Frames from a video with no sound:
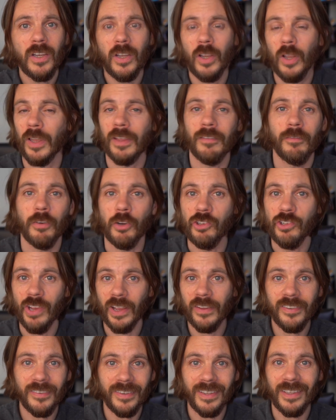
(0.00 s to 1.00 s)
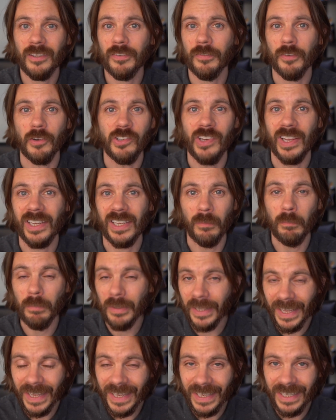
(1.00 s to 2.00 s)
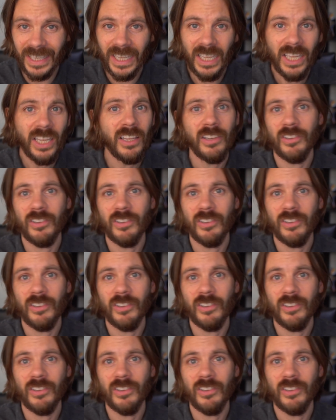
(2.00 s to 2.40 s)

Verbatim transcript: calling for justice for Jacob Blake,